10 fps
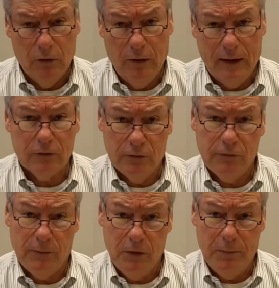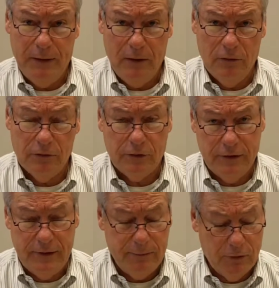You're elected from your peers
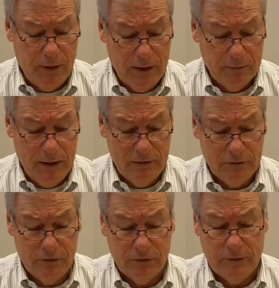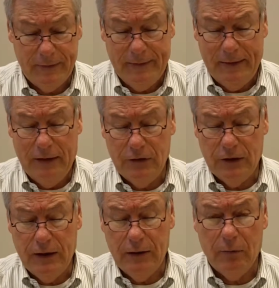on a democratic basis,
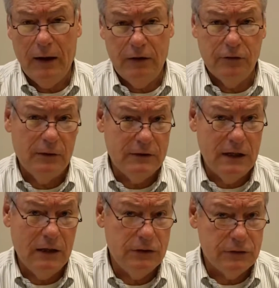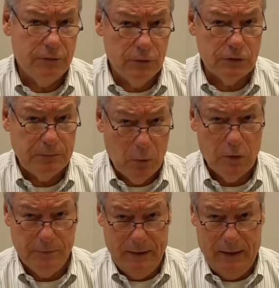and you're getting ready to attend your first
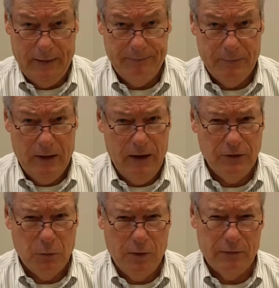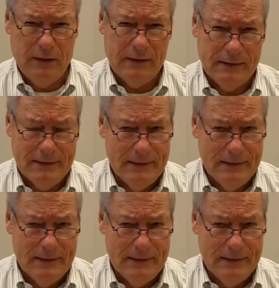board meeting. And you're wondering,